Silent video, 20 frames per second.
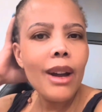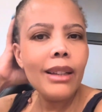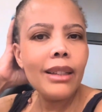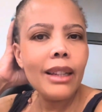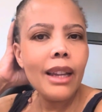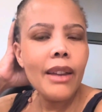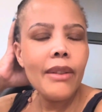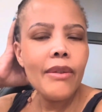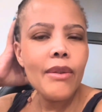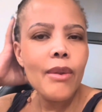
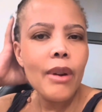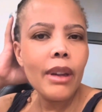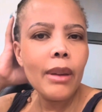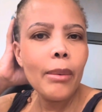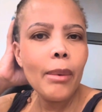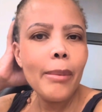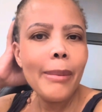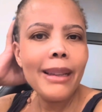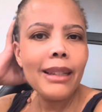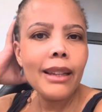
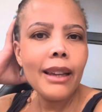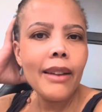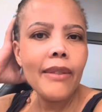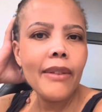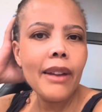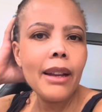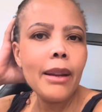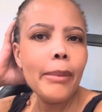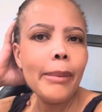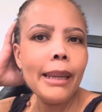
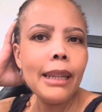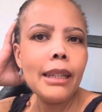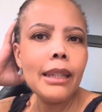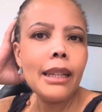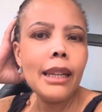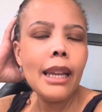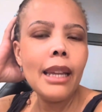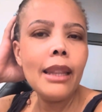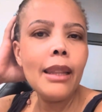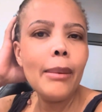
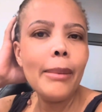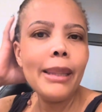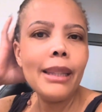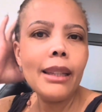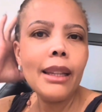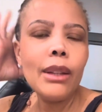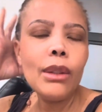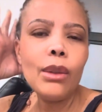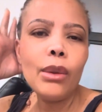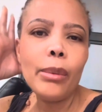hey, they
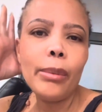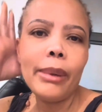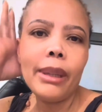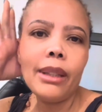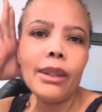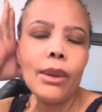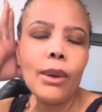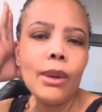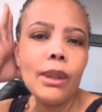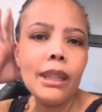must get to
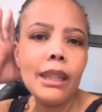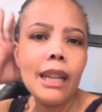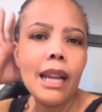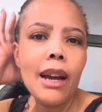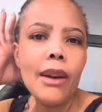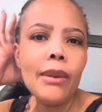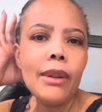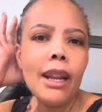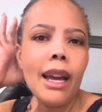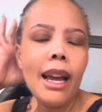bed because
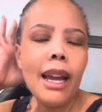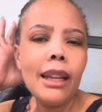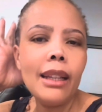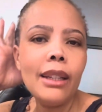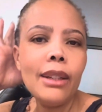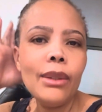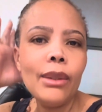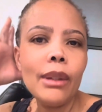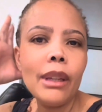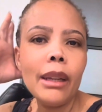now I
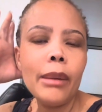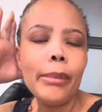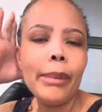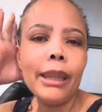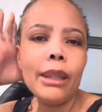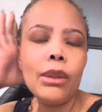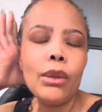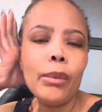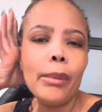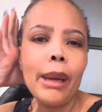need to get
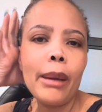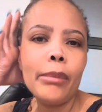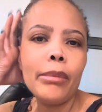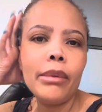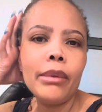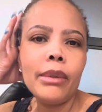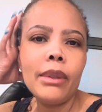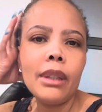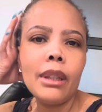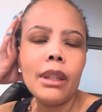back to my
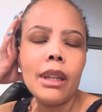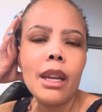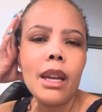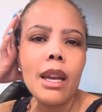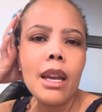books.